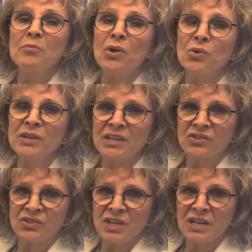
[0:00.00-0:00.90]
the bone
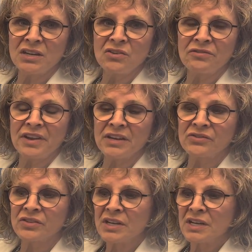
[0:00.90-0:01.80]
gets thin in your face.